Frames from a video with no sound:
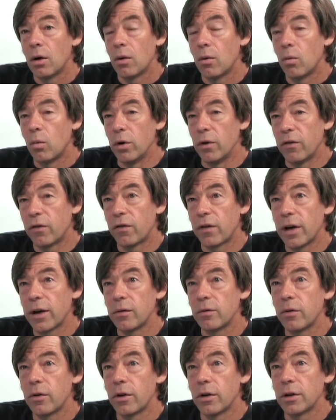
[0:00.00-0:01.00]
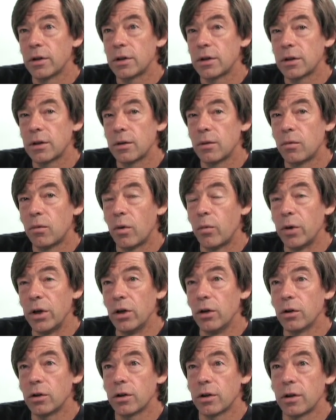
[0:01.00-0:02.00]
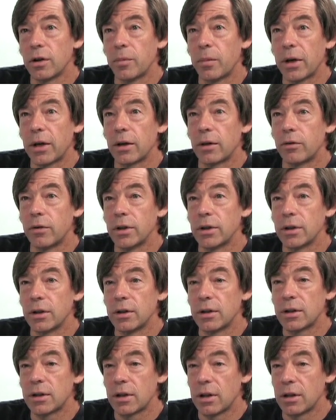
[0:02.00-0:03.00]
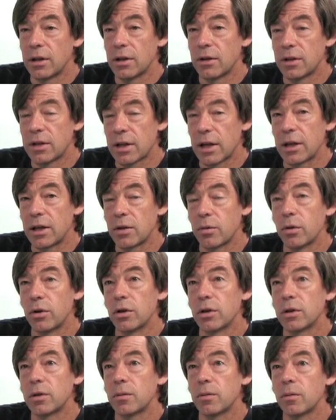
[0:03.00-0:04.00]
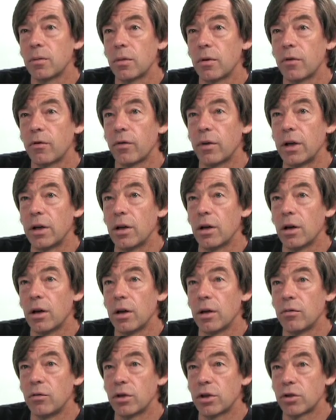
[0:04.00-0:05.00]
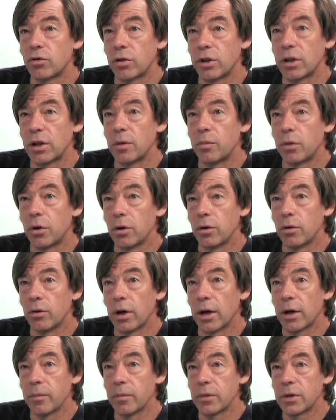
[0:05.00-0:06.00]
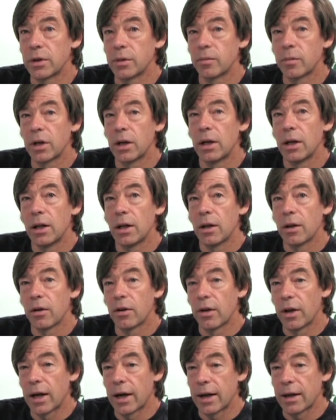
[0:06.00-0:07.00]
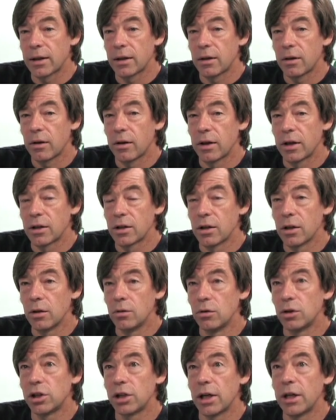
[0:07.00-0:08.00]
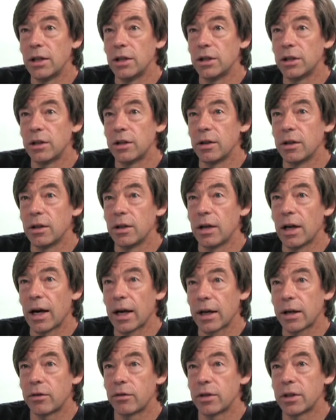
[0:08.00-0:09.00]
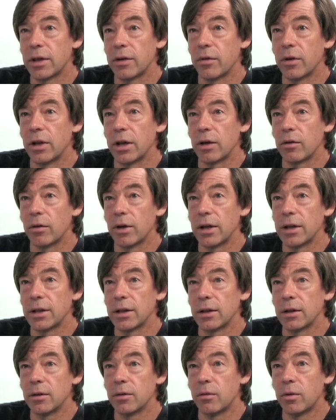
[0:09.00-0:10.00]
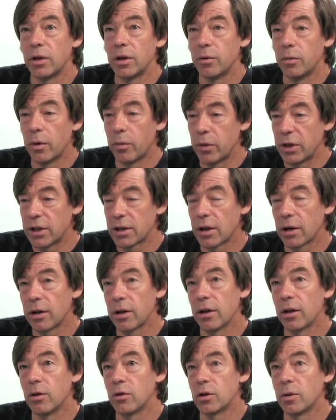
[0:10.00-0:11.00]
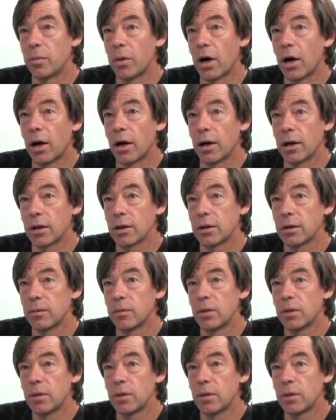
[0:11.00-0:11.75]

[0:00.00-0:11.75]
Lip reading: We found that when we looked at the pedigrees and the stakes winners in restricted programs, that there's no change in the accuracy of the nick rating when we study those apart.